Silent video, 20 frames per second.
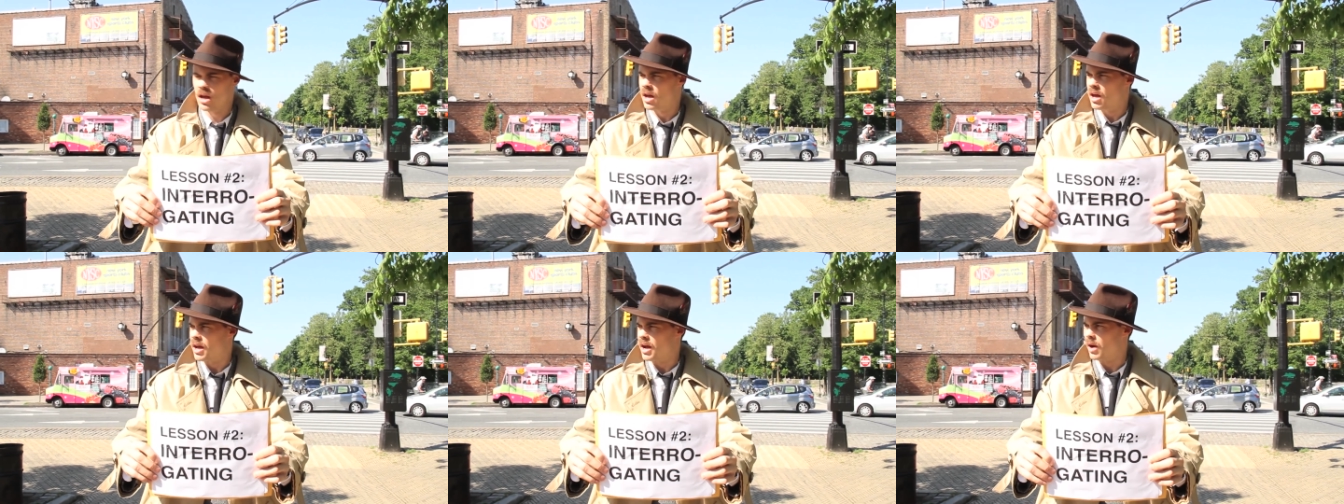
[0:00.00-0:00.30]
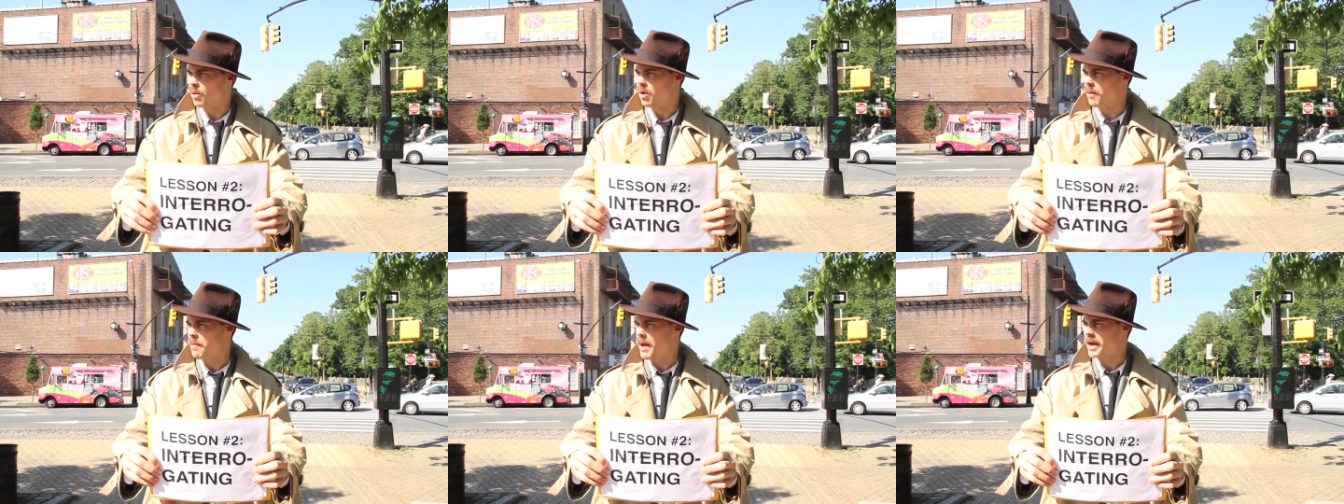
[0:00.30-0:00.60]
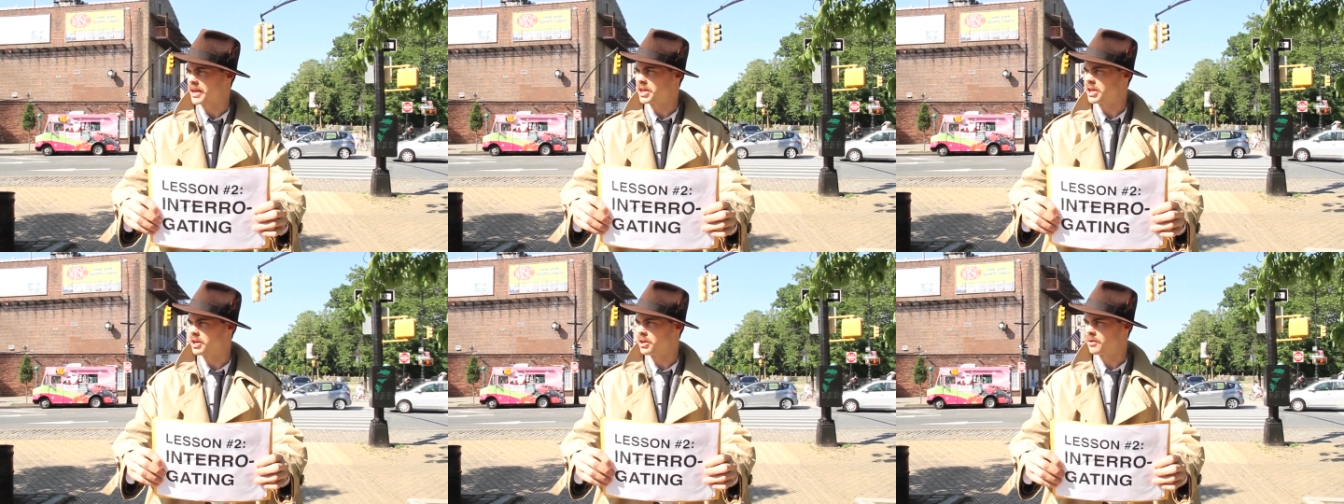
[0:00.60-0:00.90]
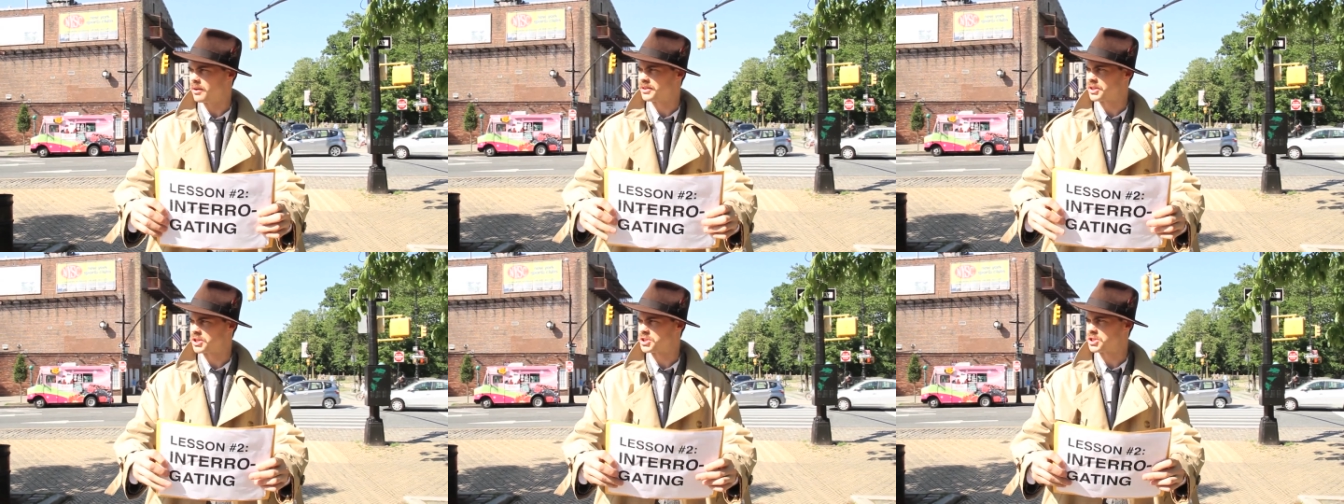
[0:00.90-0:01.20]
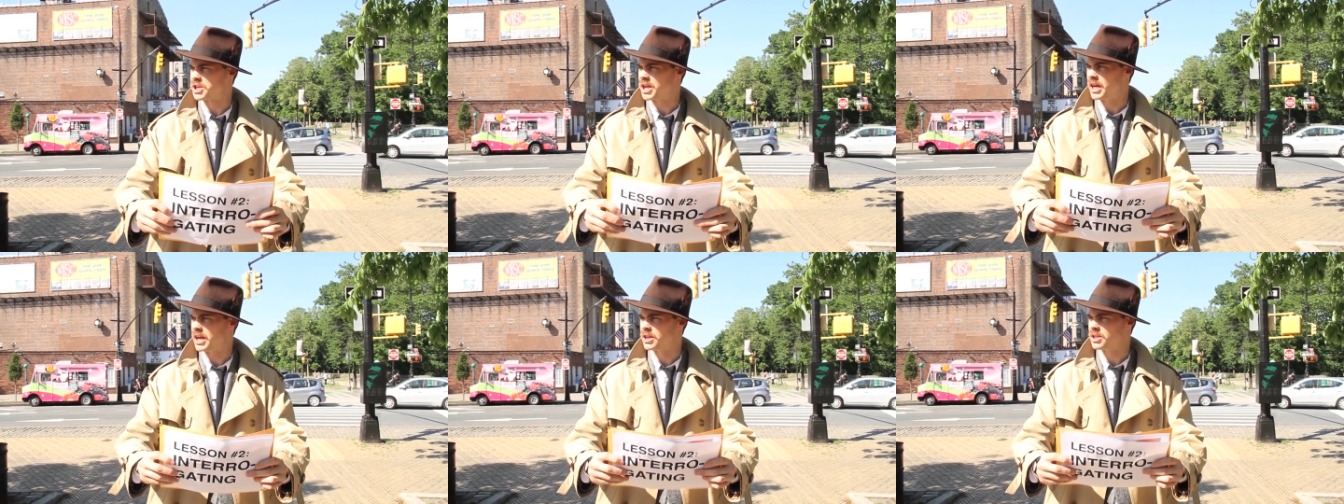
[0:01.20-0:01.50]
Now we're back here at the
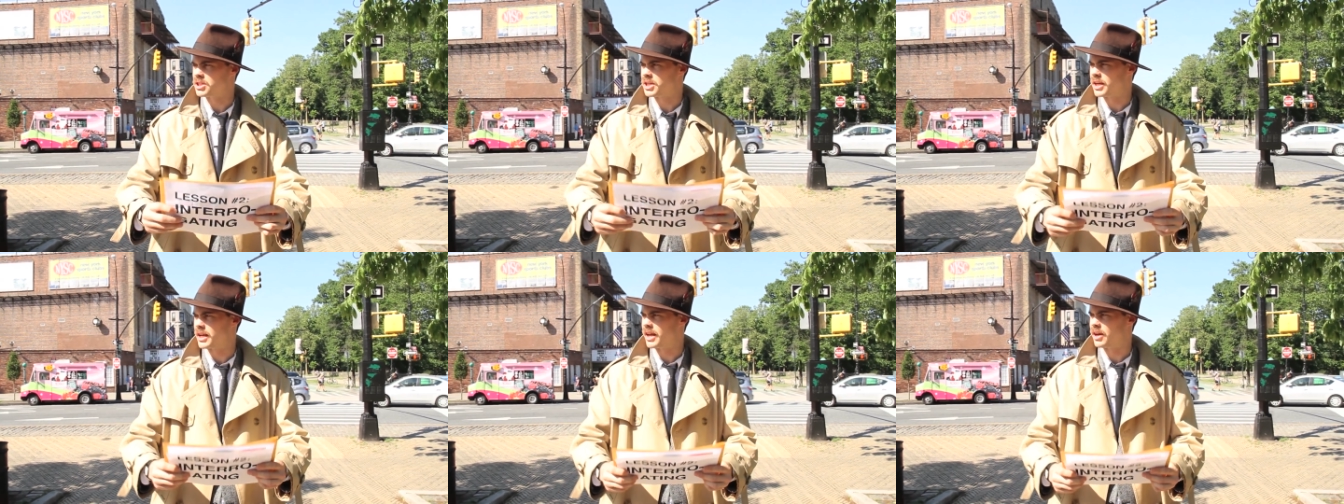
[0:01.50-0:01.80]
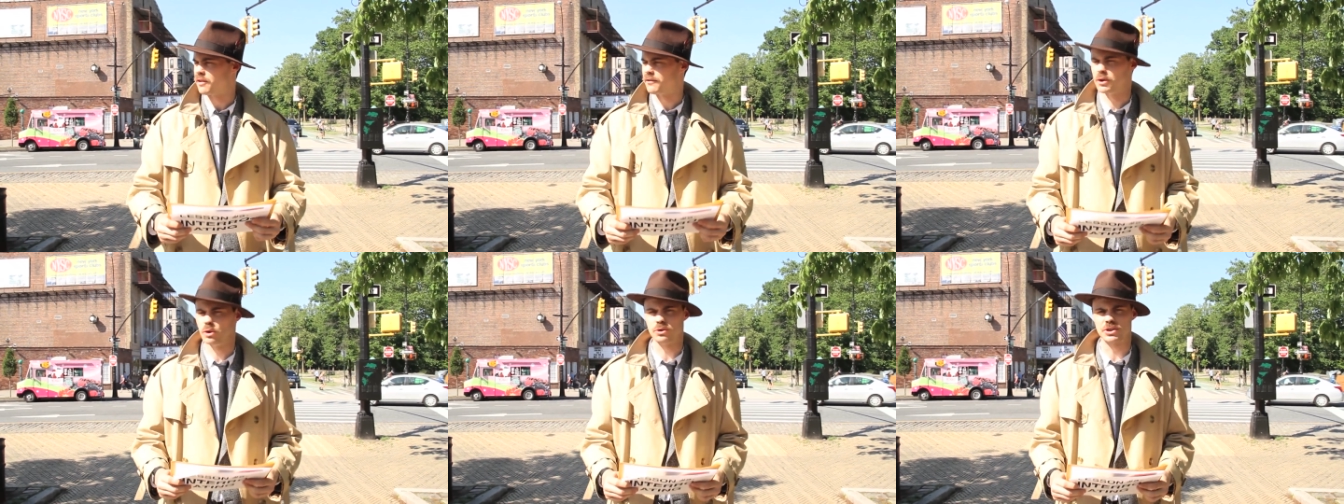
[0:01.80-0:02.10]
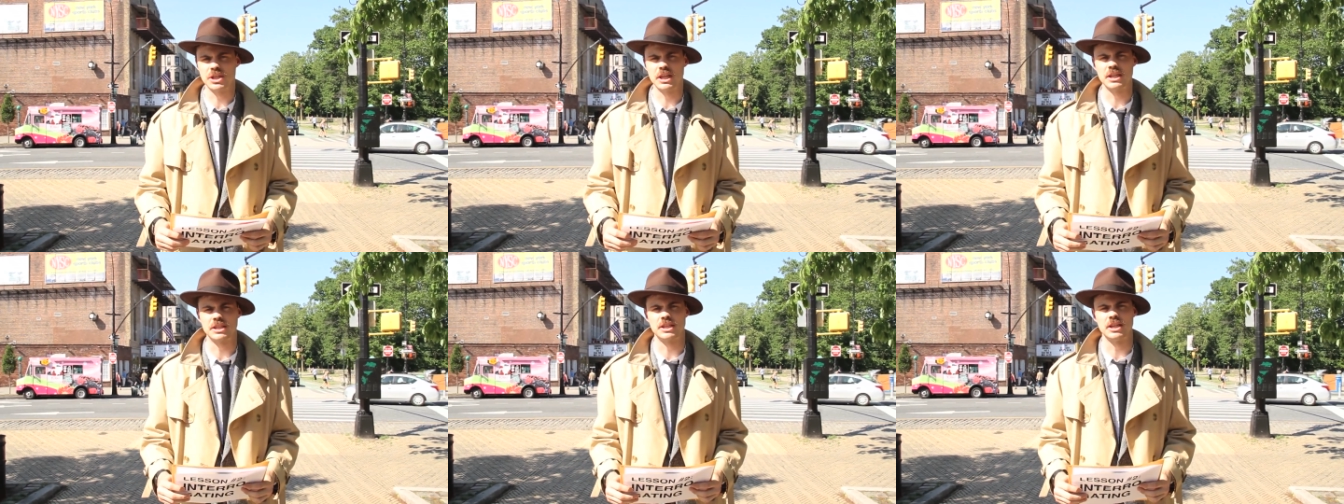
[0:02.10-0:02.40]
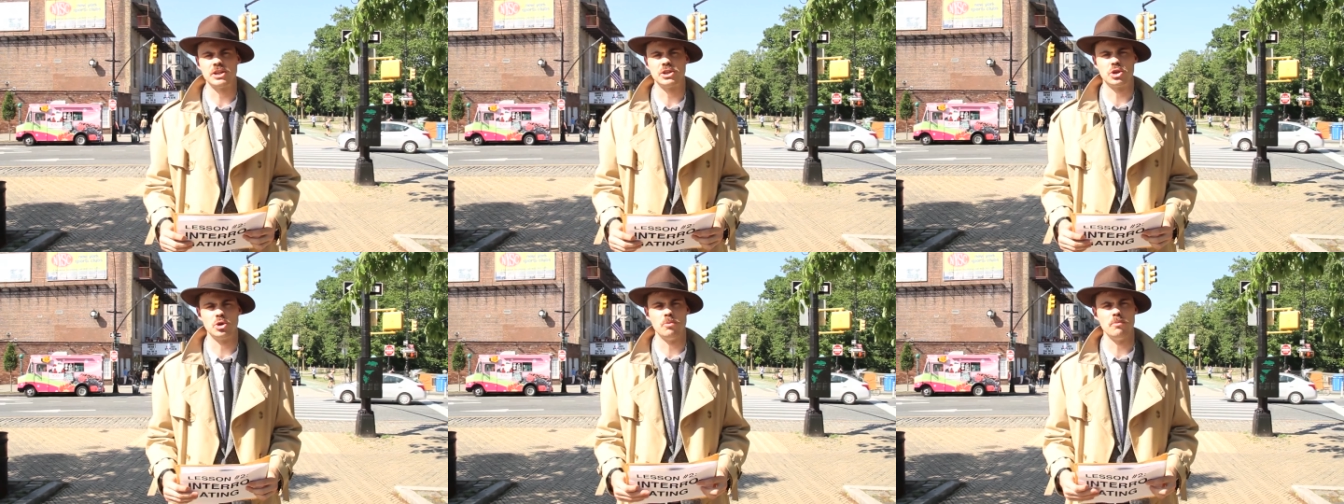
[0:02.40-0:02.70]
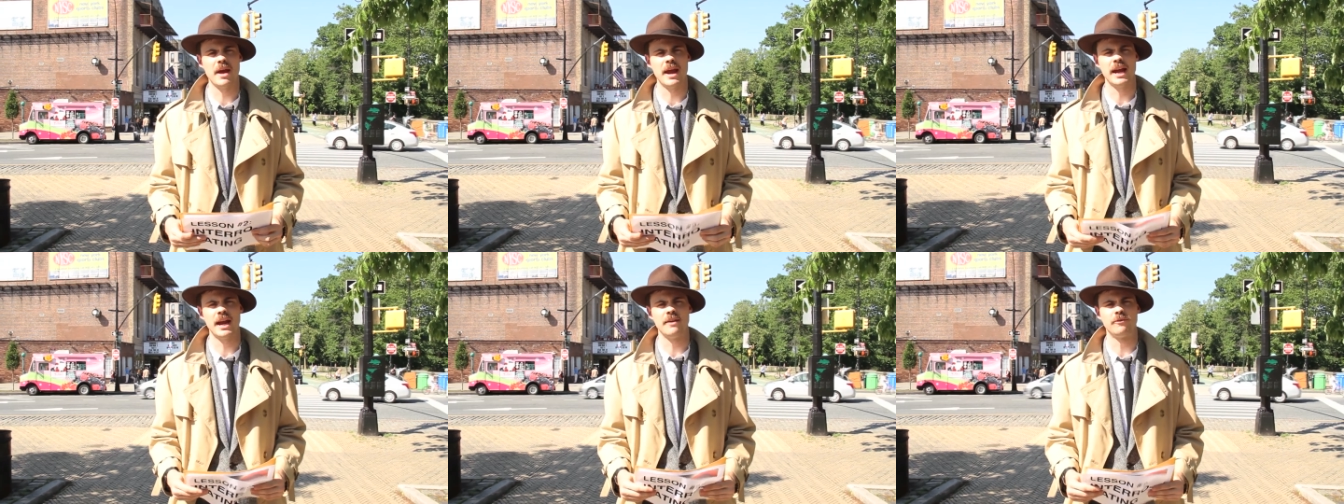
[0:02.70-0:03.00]
scene to interview citizens who
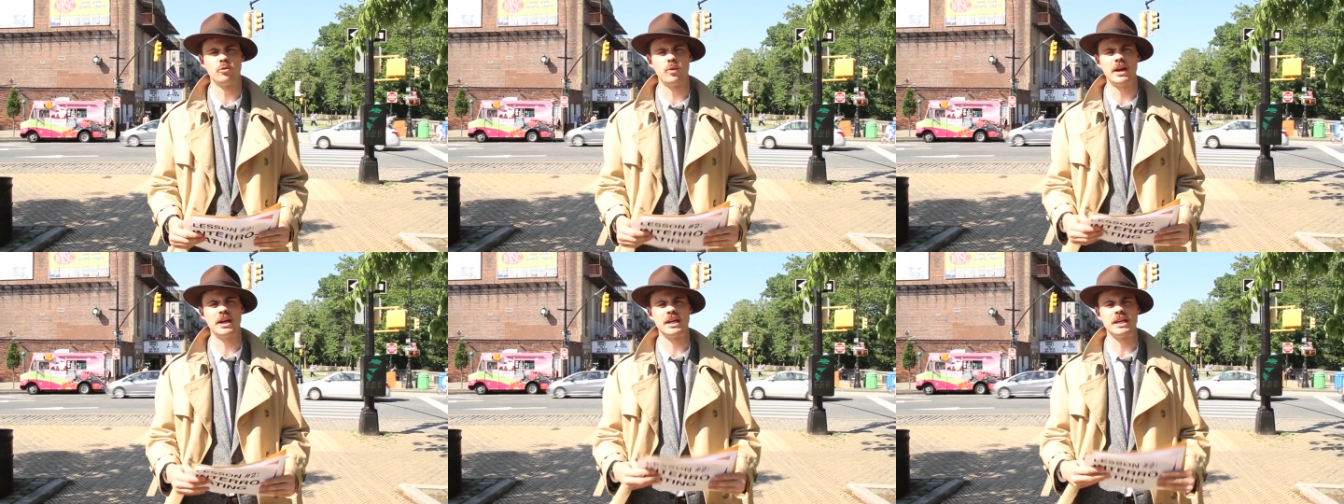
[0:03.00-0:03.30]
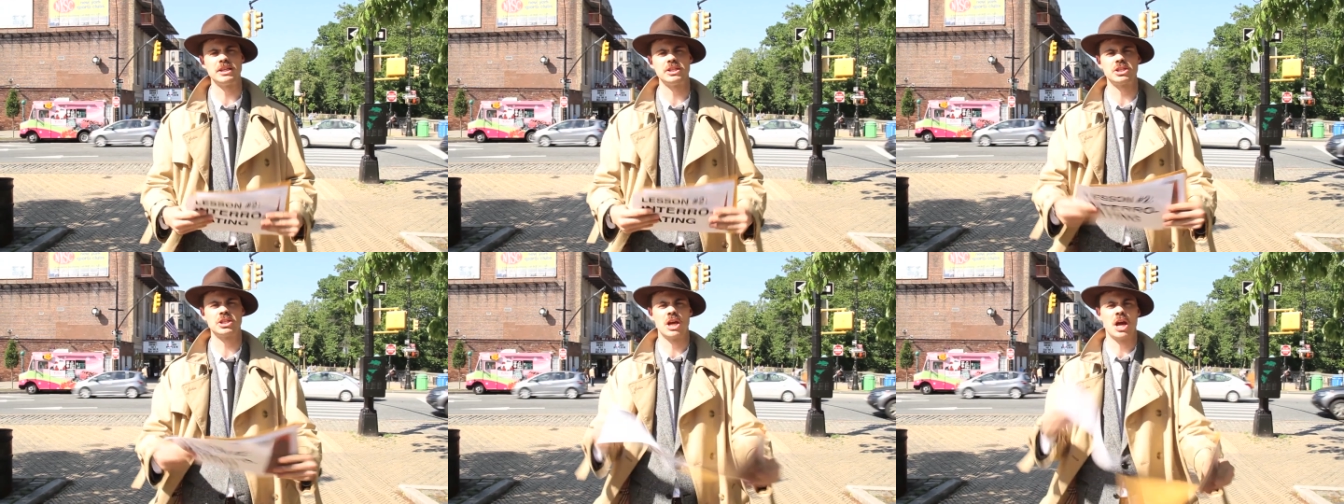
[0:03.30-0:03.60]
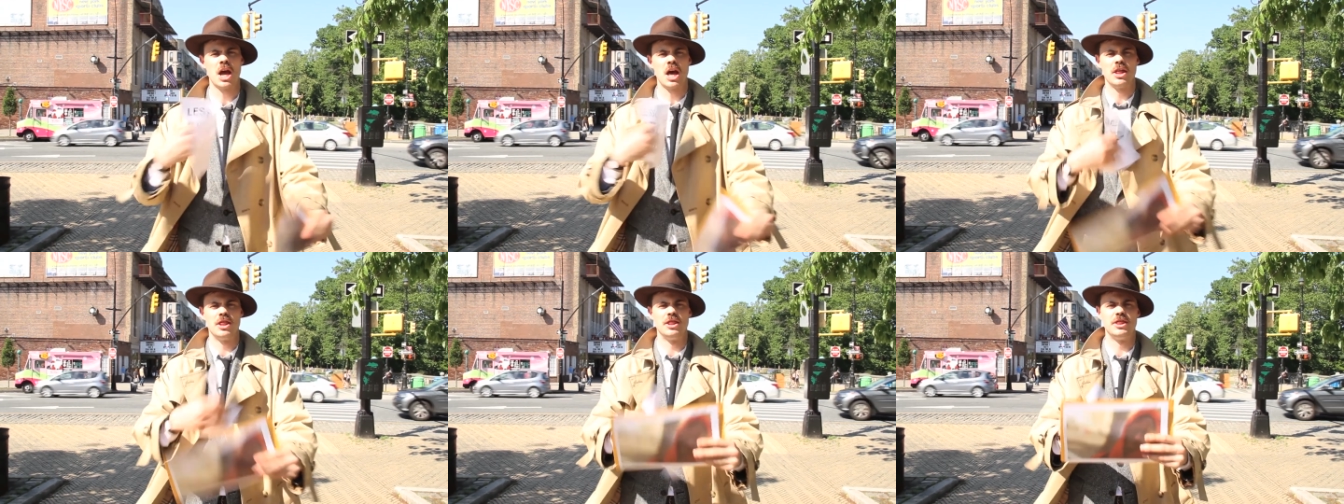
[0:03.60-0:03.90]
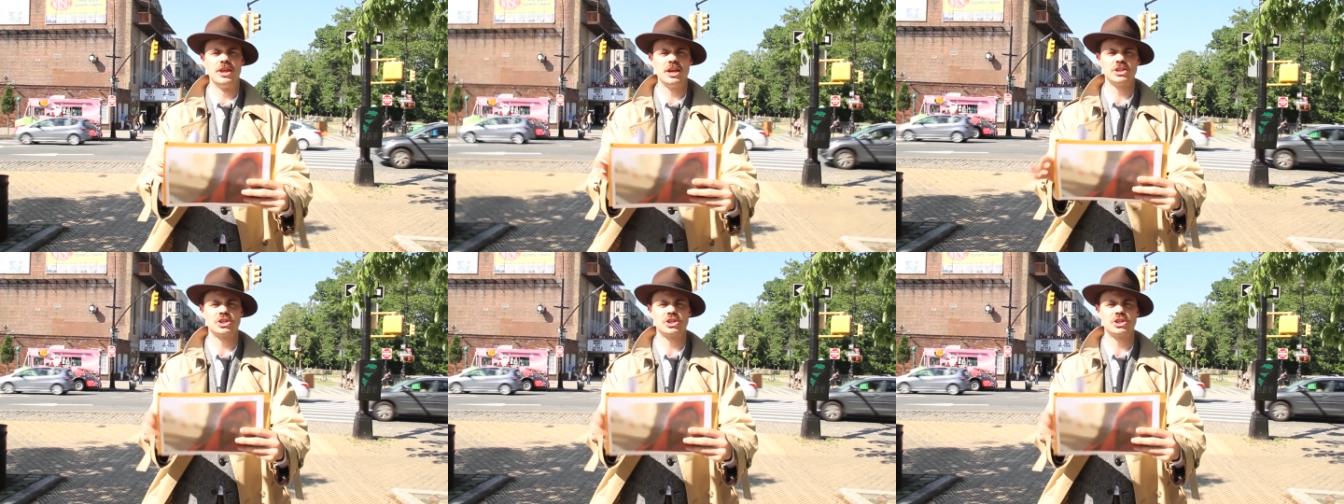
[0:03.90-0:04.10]
may have witnessed this